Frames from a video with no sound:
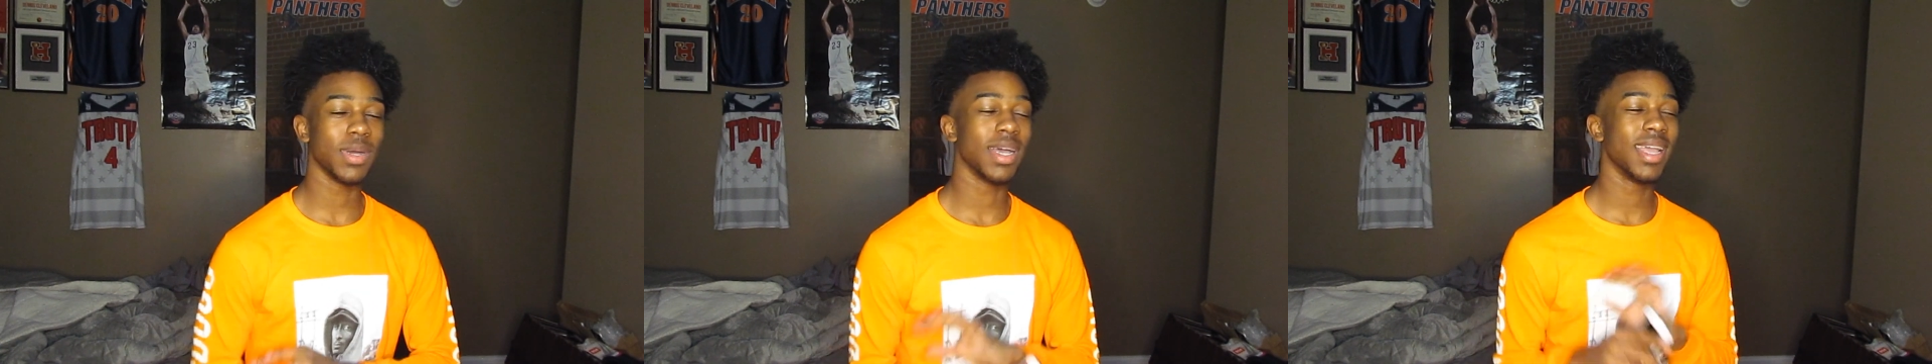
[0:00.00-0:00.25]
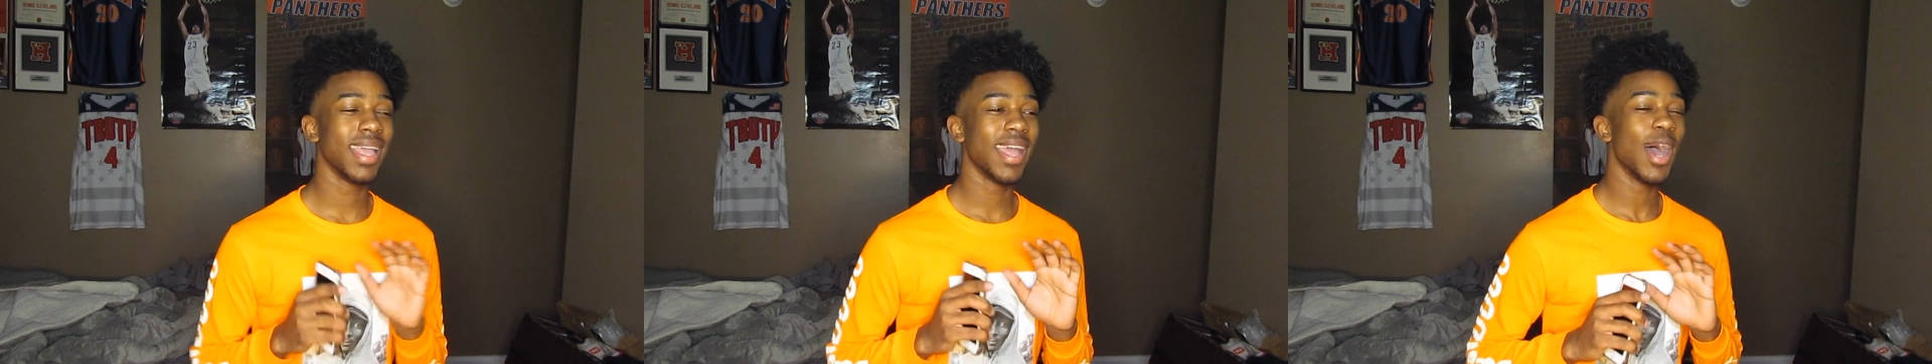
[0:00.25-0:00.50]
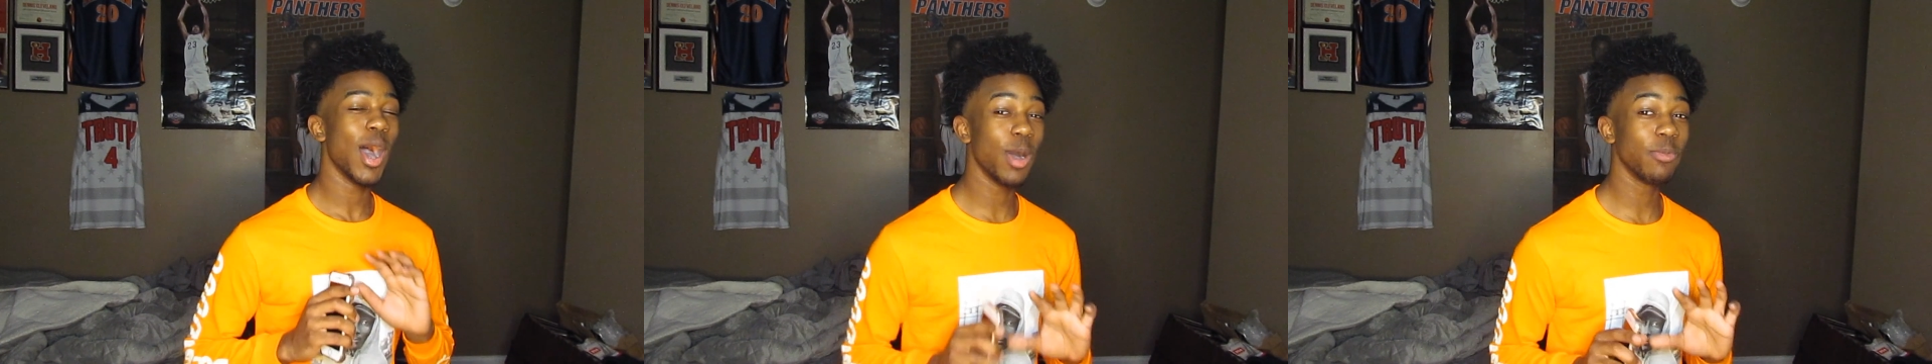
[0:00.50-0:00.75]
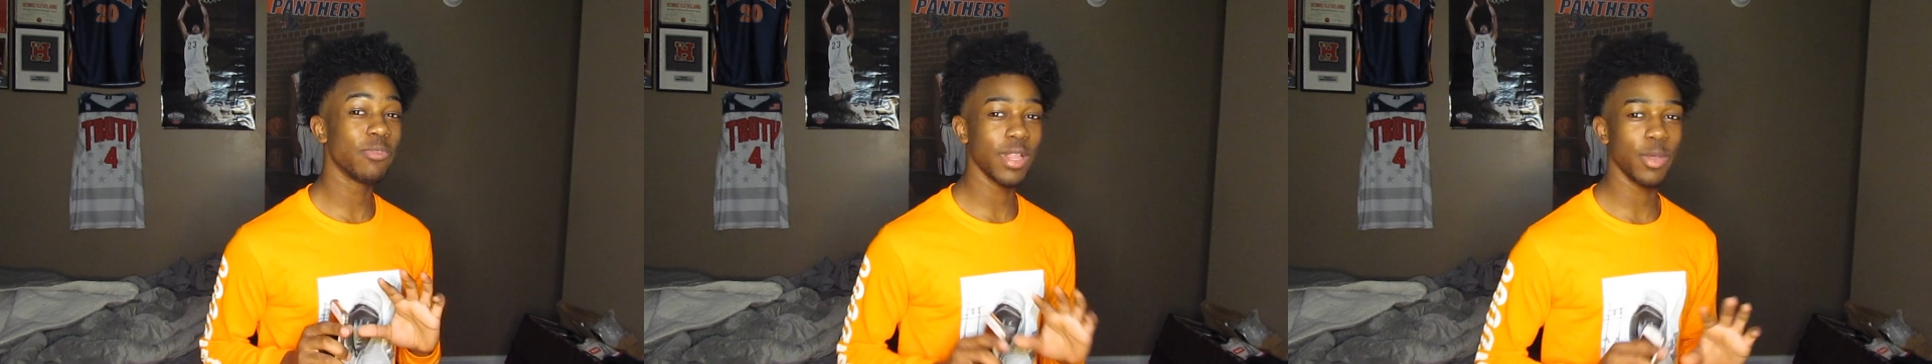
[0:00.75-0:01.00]
but
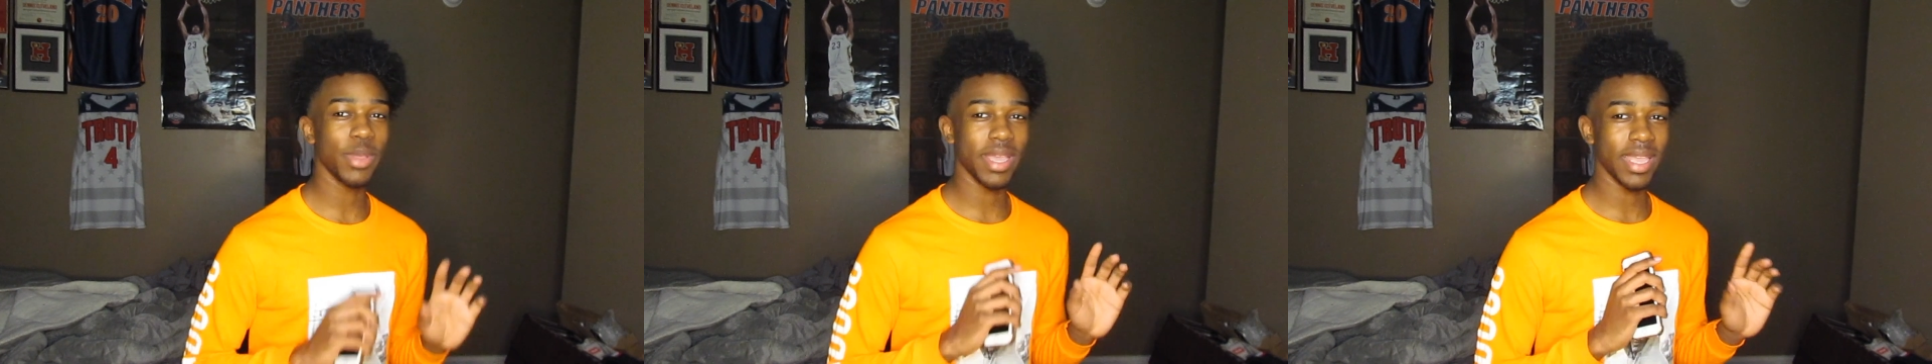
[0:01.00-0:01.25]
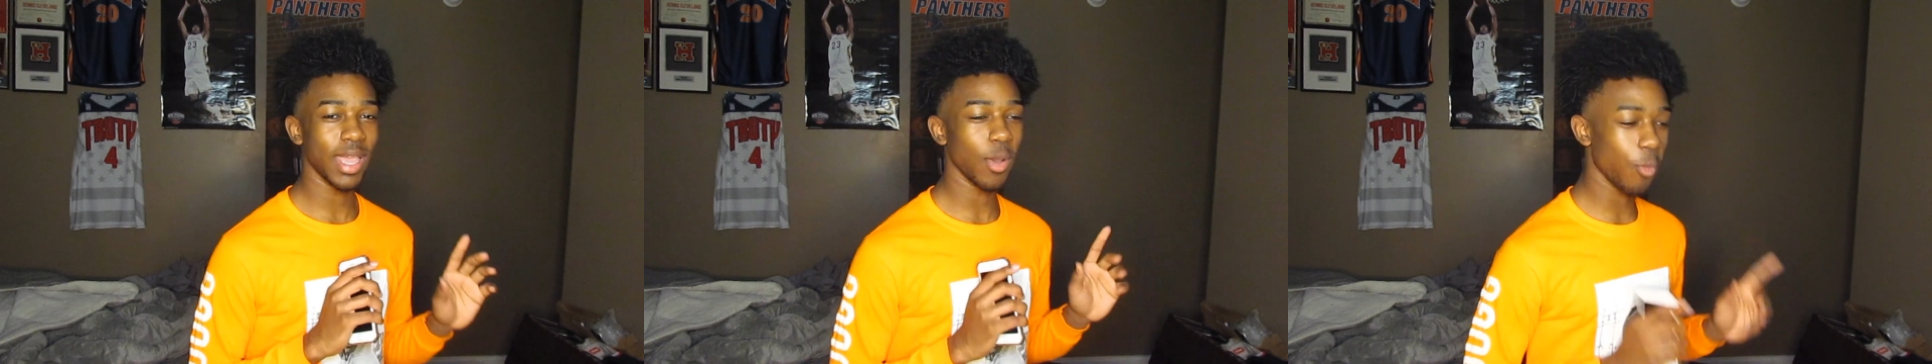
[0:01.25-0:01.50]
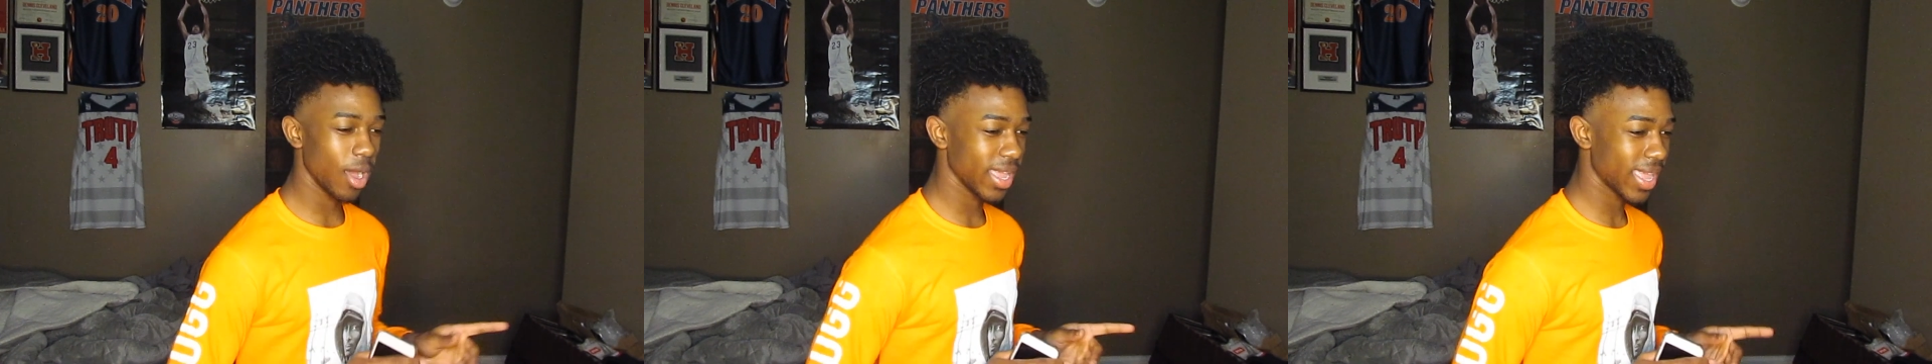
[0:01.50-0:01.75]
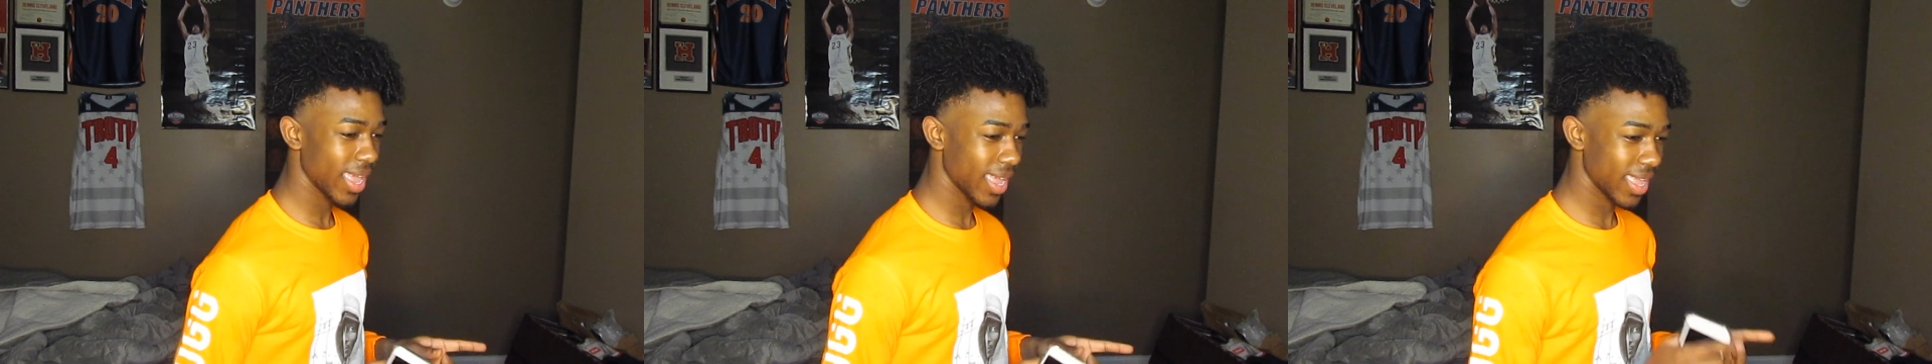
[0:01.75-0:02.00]
hopefully we can get
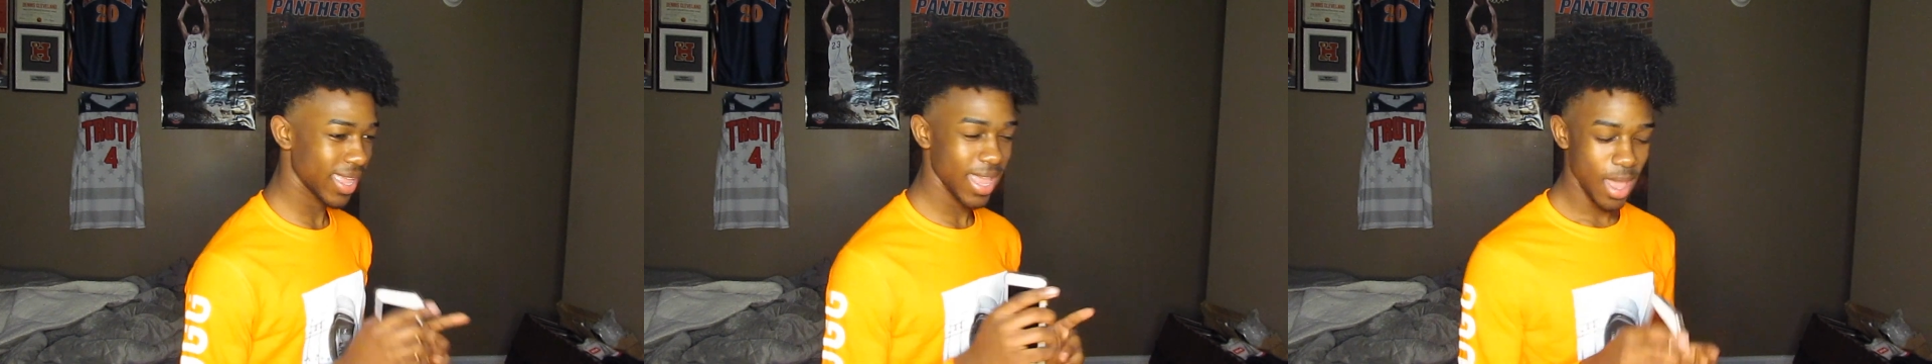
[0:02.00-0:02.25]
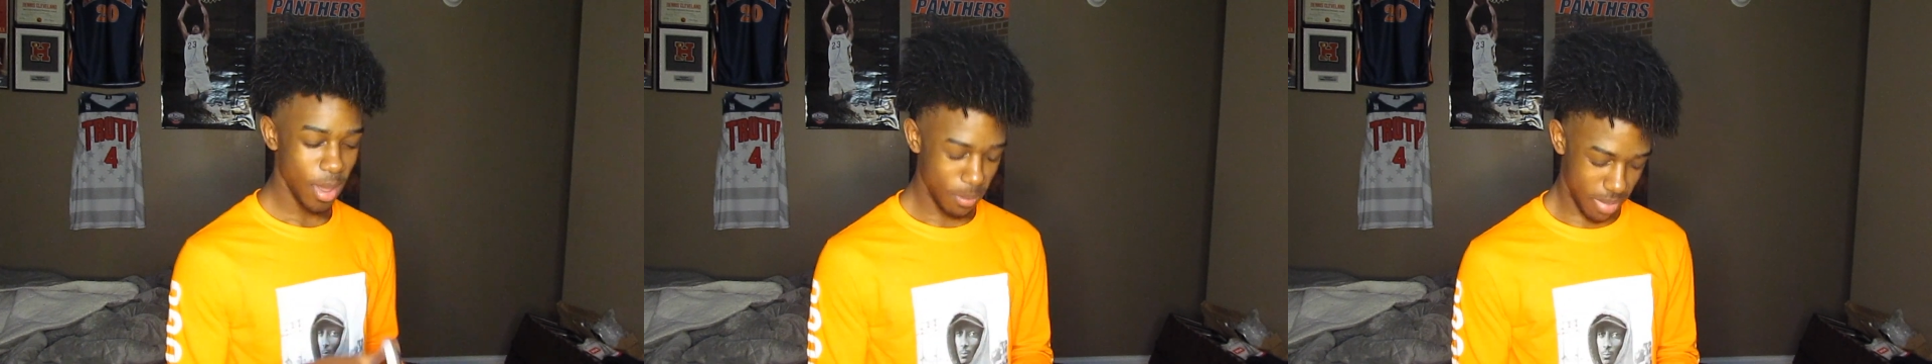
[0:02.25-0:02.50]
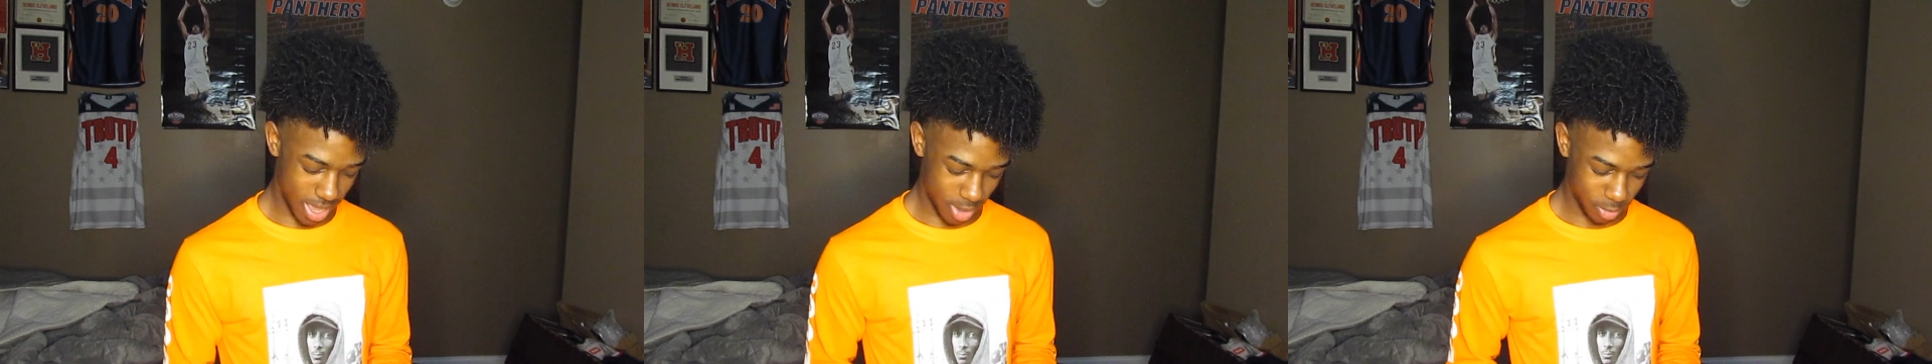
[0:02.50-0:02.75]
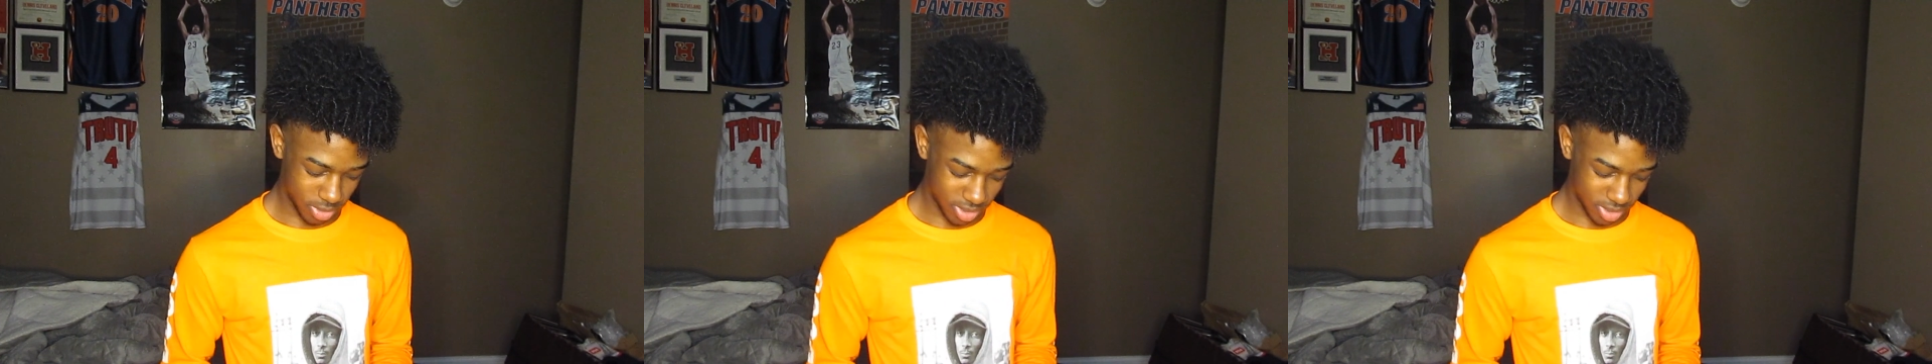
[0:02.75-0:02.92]
1K by